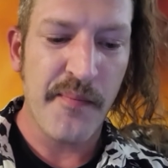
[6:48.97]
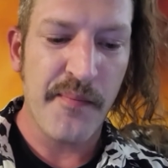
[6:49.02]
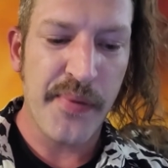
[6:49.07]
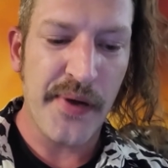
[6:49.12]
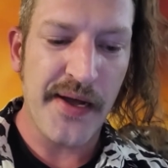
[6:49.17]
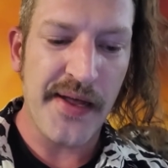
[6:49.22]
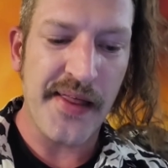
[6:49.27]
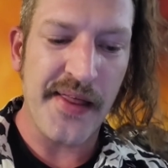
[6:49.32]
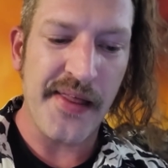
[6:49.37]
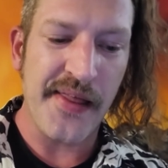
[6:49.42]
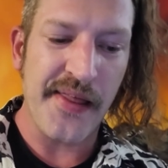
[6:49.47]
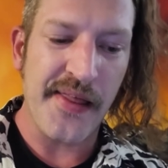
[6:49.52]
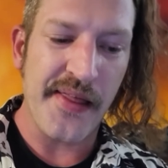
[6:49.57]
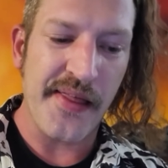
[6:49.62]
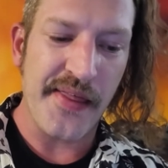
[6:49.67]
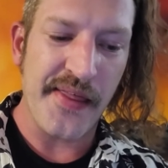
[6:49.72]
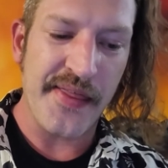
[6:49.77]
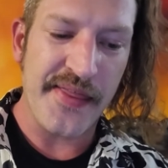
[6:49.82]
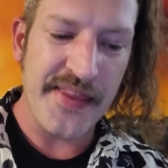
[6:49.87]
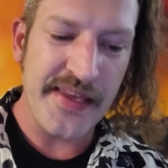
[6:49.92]
but
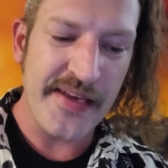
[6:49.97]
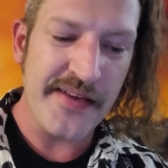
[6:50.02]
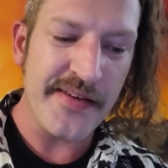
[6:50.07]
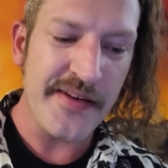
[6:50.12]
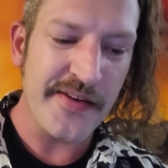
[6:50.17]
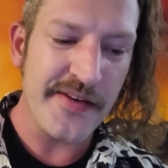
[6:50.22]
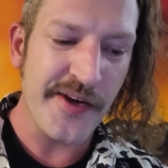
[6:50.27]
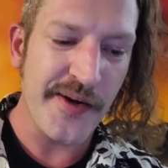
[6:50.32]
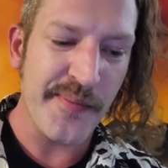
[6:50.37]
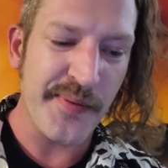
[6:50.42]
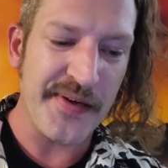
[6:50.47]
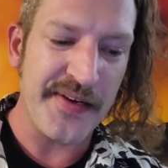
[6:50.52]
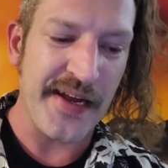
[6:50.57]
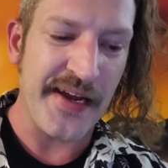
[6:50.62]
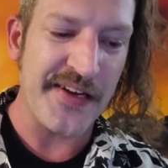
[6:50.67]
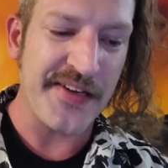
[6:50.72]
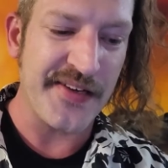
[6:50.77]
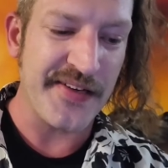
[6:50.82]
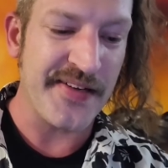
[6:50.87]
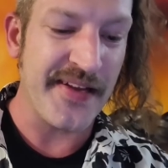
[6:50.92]
these
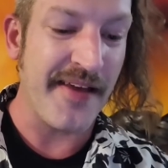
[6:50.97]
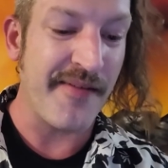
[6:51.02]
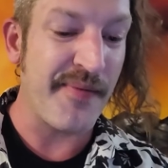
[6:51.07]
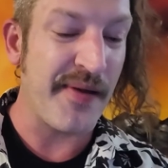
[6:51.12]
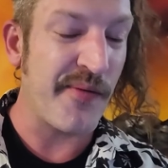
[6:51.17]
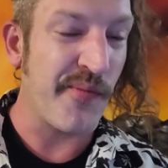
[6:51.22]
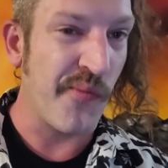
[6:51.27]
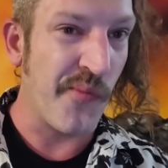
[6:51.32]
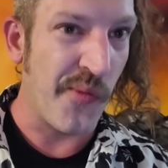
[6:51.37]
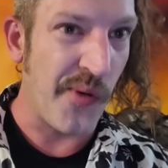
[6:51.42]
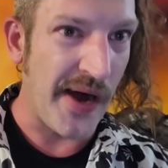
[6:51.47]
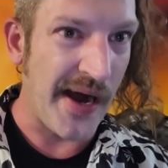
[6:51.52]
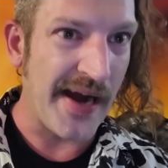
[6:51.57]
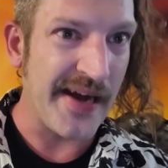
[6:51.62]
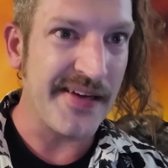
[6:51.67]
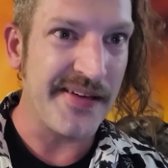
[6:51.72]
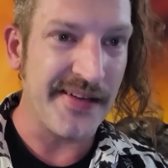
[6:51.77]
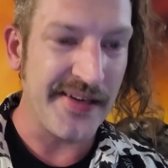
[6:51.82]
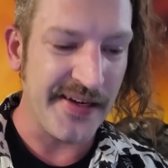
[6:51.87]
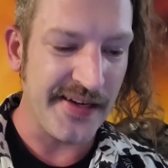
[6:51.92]
interpretations have been
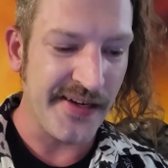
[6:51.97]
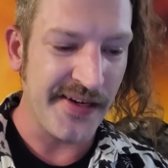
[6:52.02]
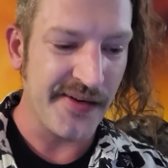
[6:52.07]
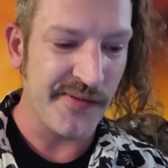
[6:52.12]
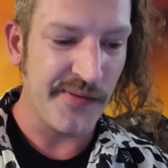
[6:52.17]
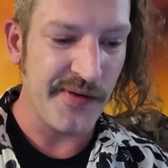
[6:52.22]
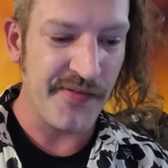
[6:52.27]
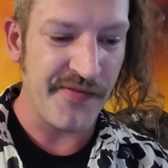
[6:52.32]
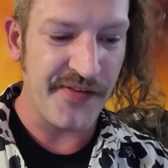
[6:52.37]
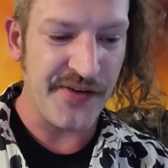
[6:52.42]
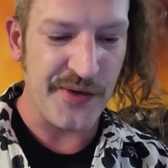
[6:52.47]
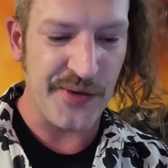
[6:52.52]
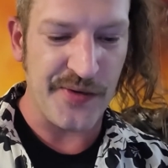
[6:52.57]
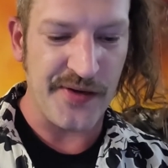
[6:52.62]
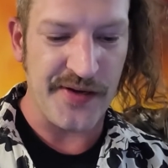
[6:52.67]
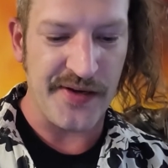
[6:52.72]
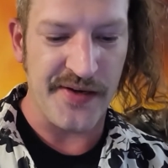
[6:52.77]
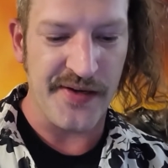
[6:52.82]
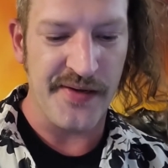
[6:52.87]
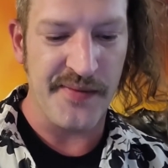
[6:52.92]
widely
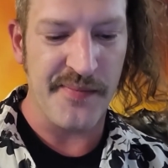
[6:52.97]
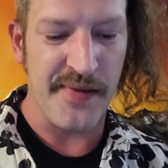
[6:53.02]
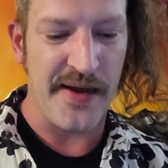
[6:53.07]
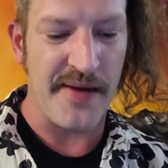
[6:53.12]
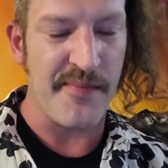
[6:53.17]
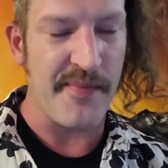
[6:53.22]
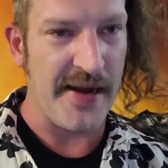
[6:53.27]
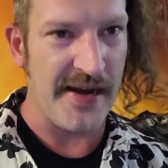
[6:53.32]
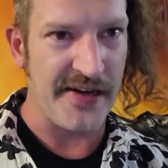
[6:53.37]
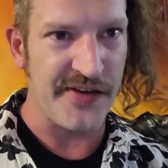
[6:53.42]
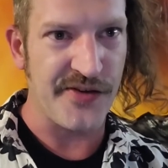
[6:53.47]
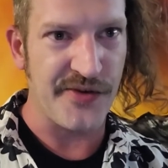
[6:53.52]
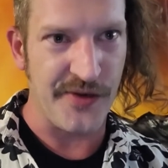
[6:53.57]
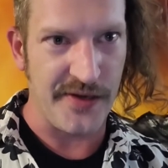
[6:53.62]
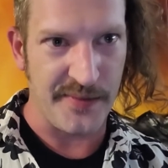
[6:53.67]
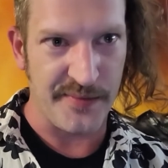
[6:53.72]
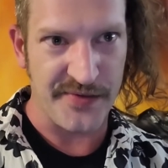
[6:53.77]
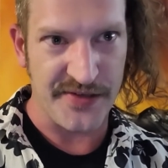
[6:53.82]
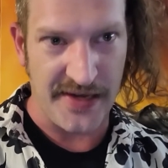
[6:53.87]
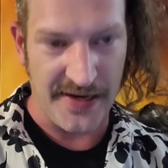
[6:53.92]
refuted by
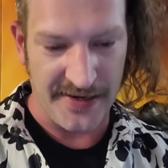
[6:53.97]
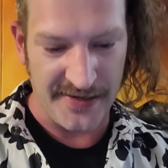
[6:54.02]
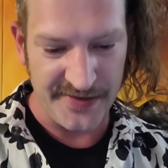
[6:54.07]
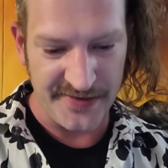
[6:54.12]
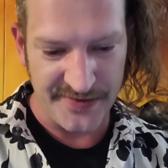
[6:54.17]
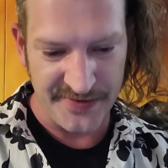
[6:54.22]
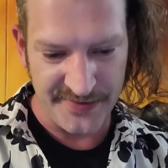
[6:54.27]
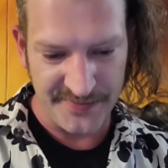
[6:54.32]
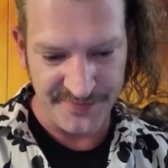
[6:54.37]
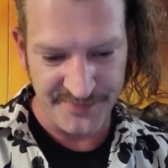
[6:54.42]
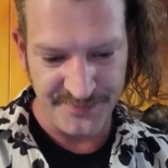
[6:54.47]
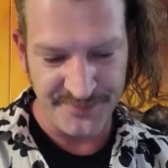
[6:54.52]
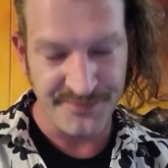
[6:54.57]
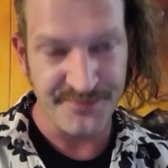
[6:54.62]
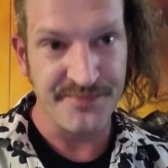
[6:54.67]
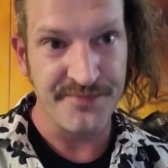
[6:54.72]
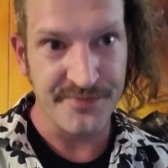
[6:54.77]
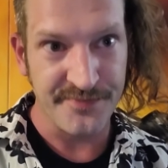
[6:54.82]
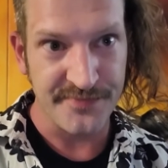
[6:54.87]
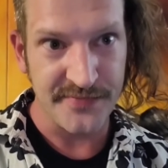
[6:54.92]
mainstream science,
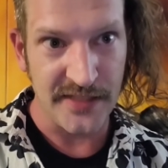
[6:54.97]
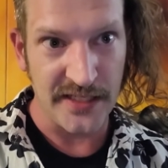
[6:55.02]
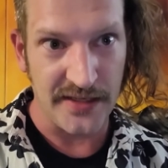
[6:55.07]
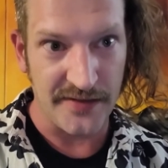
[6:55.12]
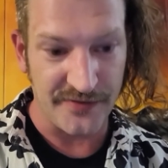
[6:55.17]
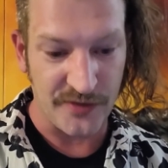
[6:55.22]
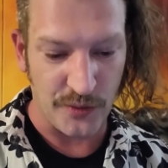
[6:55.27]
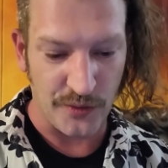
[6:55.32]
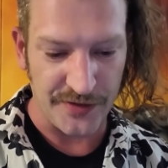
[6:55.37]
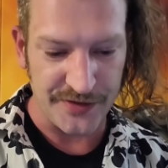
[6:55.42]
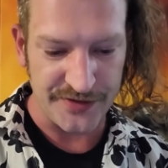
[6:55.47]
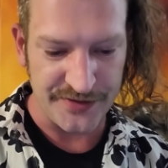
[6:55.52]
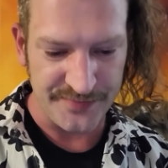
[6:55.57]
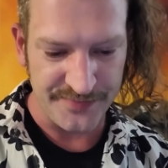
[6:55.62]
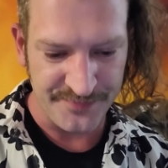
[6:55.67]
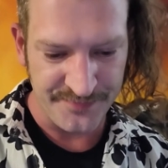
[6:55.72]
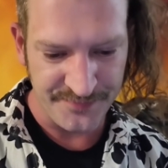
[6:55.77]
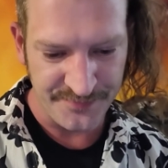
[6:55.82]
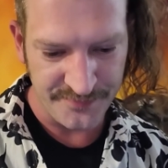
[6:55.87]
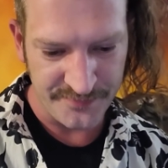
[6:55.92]
of course.
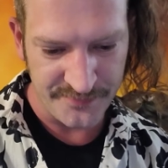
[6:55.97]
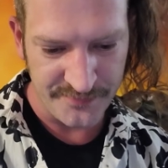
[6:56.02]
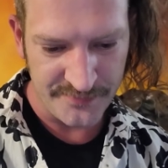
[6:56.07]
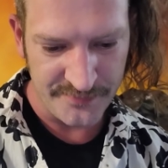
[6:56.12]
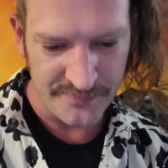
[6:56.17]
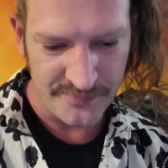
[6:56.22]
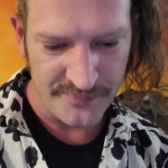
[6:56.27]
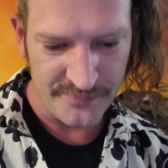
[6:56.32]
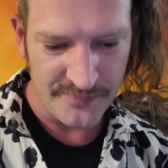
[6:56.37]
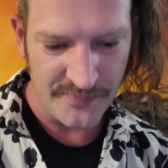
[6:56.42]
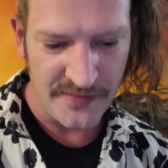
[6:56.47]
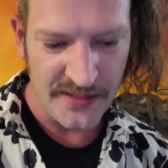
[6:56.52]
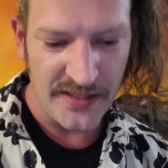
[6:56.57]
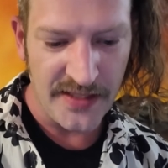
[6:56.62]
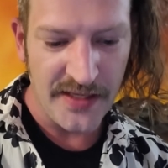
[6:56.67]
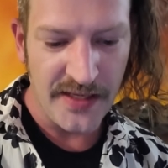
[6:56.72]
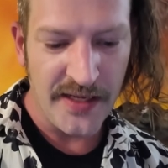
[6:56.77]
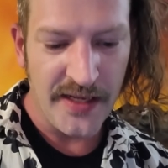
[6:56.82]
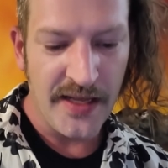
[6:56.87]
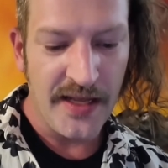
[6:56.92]

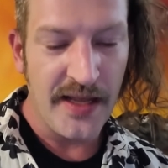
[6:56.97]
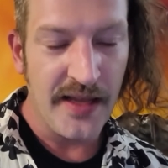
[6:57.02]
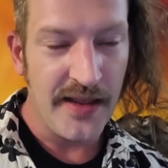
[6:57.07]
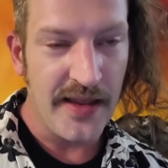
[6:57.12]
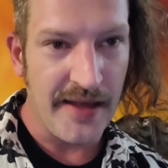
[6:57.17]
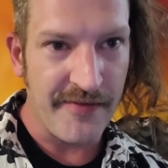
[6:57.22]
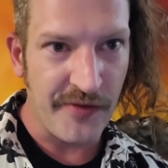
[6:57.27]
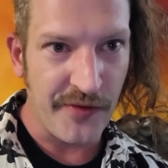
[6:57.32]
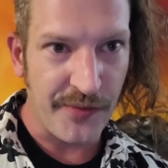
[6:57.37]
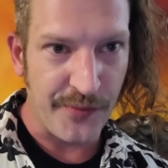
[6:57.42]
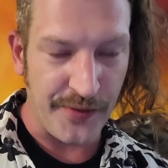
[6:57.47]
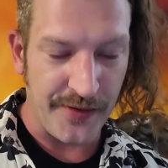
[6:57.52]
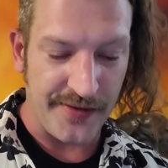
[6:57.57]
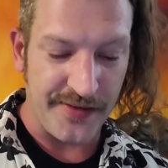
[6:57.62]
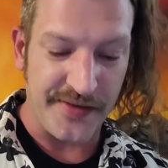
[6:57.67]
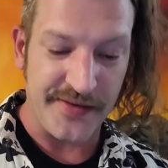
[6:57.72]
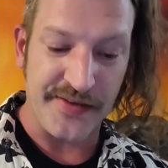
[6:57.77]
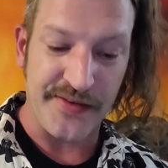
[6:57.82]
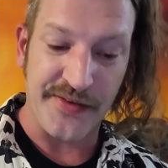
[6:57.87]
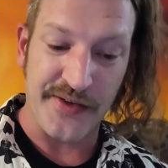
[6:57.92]
Level 3,
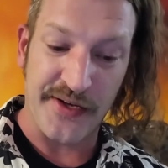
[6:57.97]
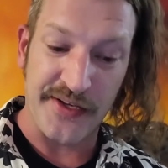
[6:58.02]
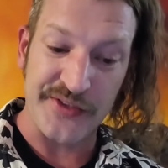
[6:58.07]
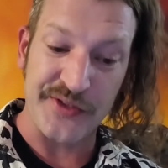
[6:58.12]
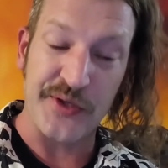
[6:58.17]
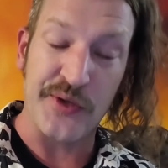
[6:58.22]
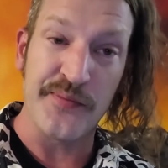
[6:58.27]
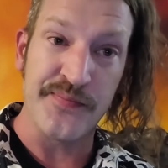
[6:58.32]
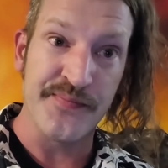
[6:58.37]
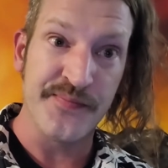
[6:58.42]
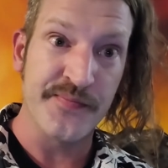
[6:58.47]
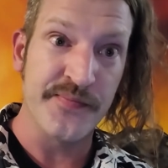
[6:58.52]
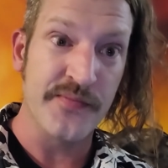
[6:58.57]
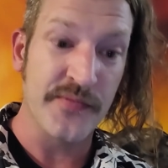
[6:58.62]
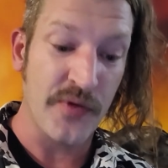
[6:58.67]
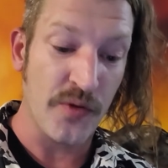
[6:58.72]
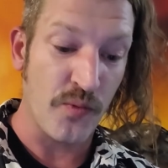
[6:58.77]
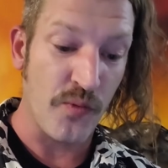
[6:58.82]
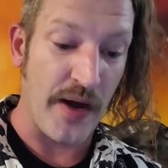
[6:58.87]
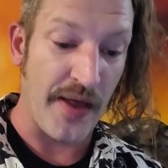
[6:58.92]
this is also
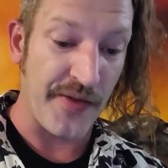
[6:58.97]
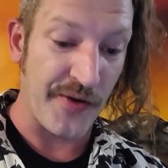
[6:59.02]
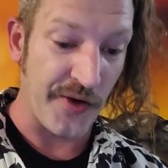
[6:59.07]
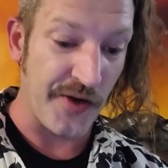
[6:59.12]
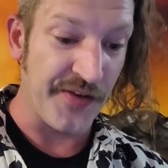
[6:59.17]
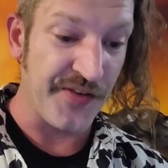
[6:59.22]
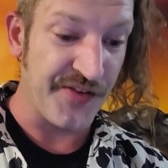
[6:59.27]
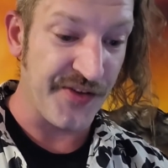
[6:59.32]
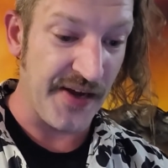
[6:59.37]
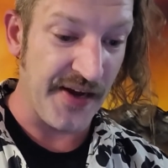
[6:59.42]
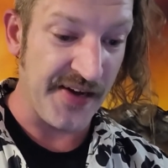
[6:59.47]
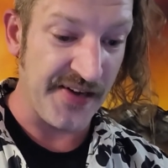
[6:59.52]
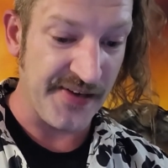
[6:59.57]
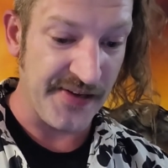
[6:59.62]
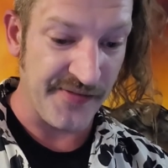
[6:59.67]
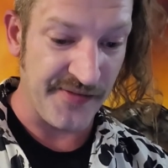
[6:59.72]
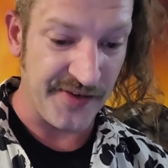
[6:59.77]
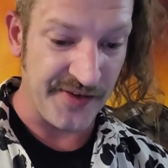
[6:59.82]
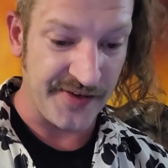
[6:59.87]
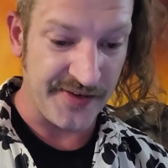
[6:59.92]
rather
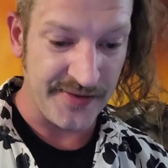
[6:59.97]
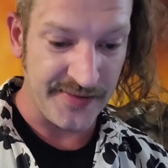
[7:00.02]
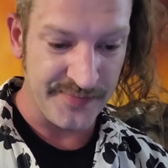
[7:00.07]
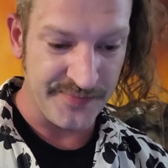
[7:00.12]
unscientific,